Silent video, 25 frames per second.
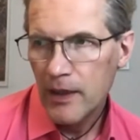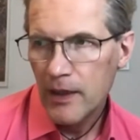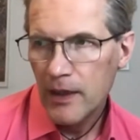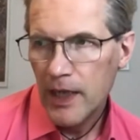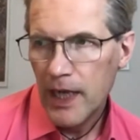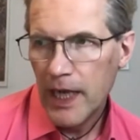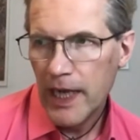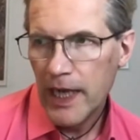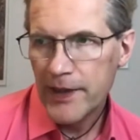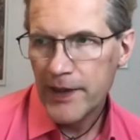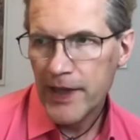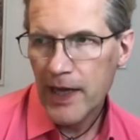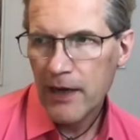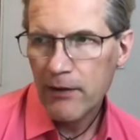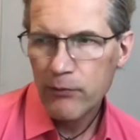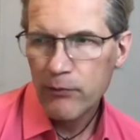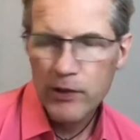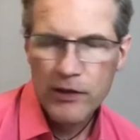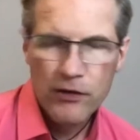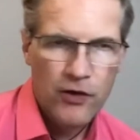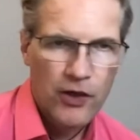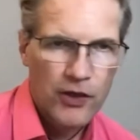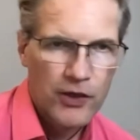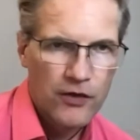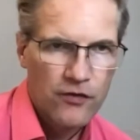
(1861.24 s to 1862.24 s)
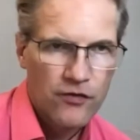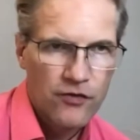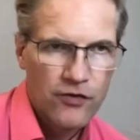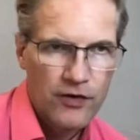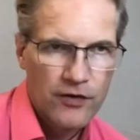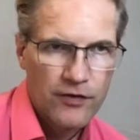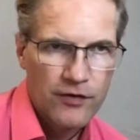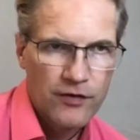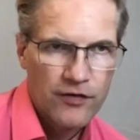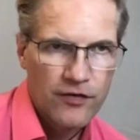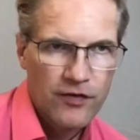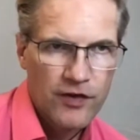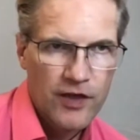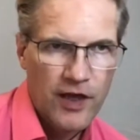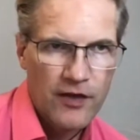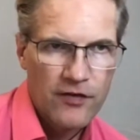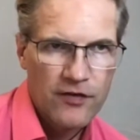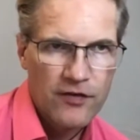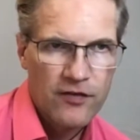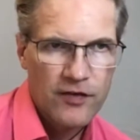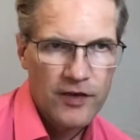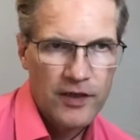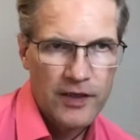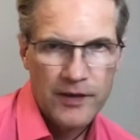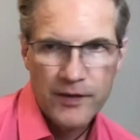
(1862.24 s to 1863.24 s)
And that we're going to
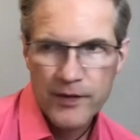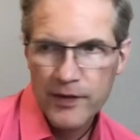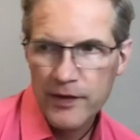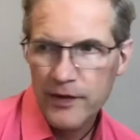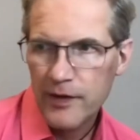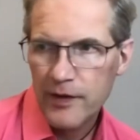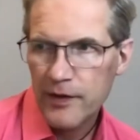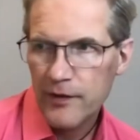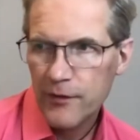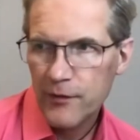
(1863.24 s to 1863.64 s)
discuss in the